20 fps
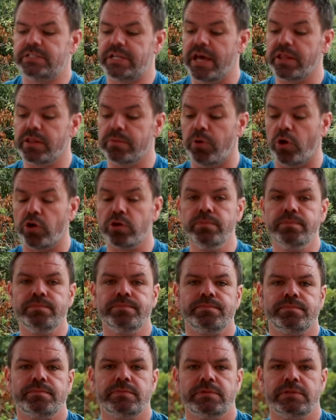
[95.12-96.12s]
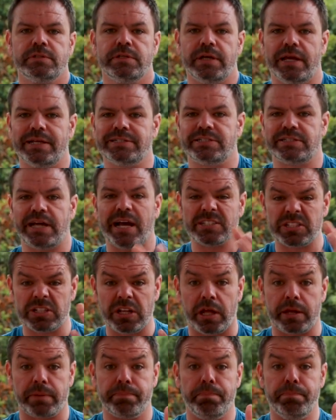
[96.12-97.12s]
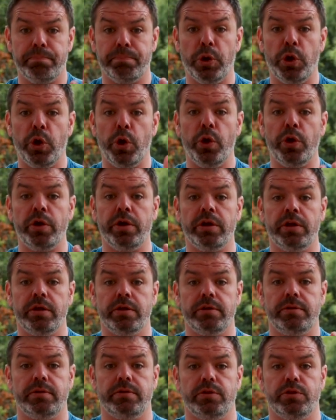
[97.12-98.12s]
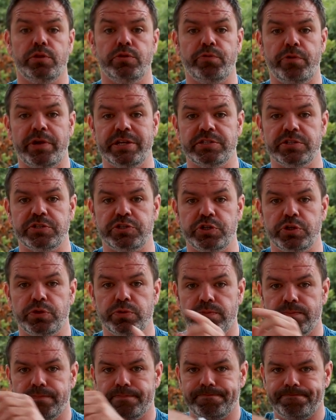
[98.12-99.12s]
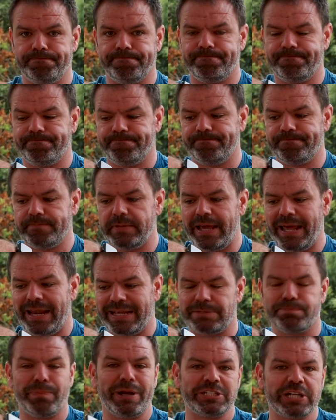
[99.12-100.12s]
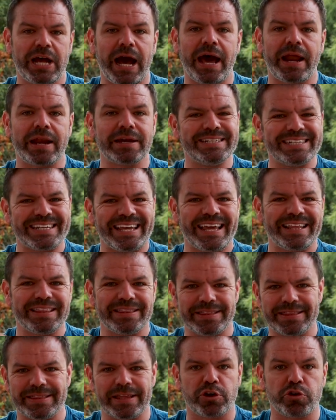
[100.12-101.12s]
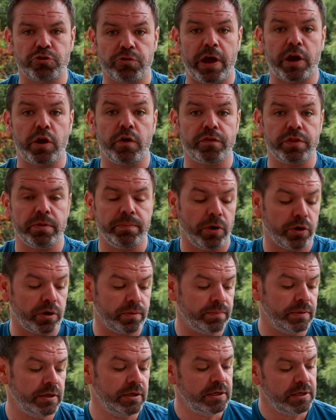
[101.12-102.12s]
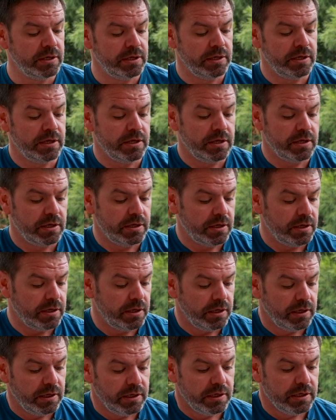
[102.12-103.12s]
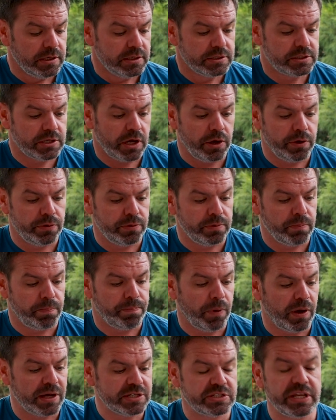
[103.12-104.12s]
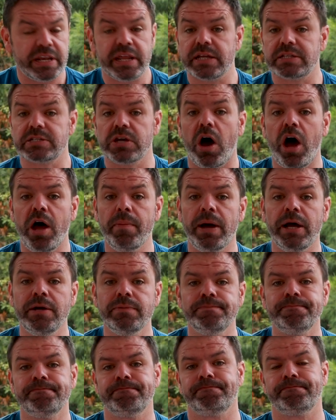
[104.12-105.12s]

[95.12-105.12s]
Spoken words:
down the bottom, it starts to like burn the residue and it's much harder to get the crud off the bottom. So by setting a timer,